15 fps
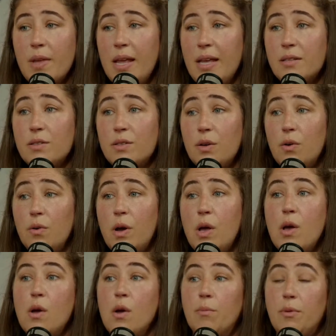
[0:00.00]
And so,
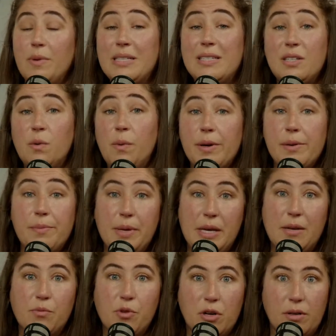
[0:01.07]
but we still want to be
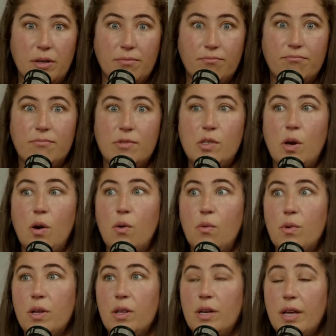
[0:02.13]
in Brooklyn. So
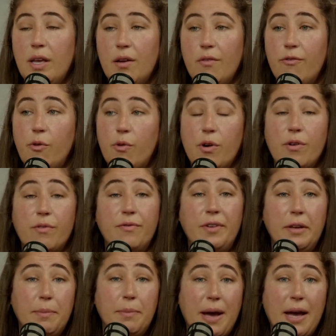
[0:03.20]
we're looking for
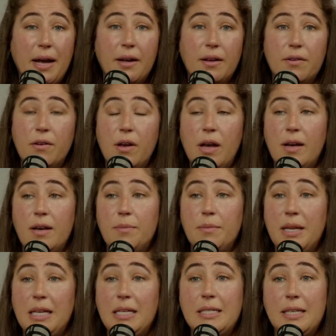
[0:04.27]
feedback,
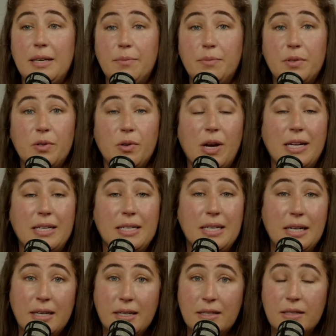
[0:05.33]
any tips or
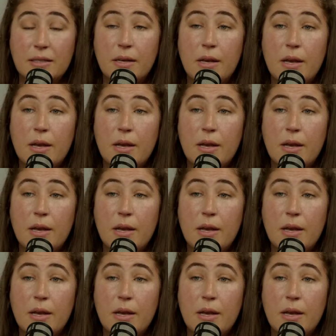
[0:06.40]
ideas.